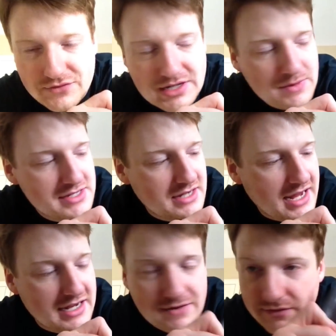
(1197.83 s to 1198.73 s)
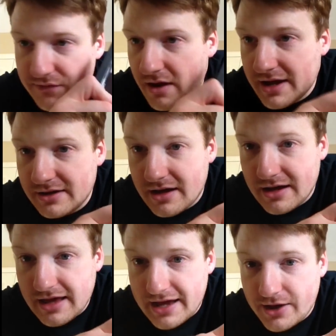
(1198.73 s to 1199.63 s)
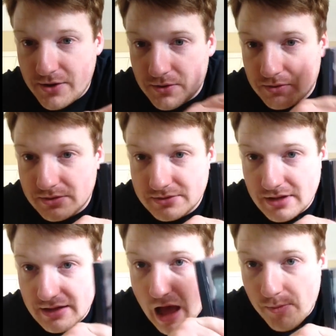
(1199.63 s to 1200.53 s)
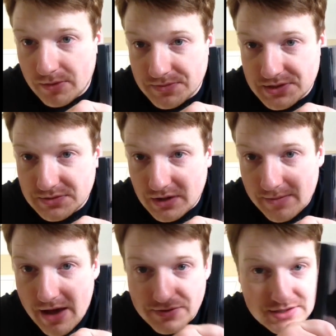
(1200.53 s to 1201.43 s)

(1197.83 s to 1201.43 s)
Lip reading: for some reason, I can never find Echo albums when I'm out.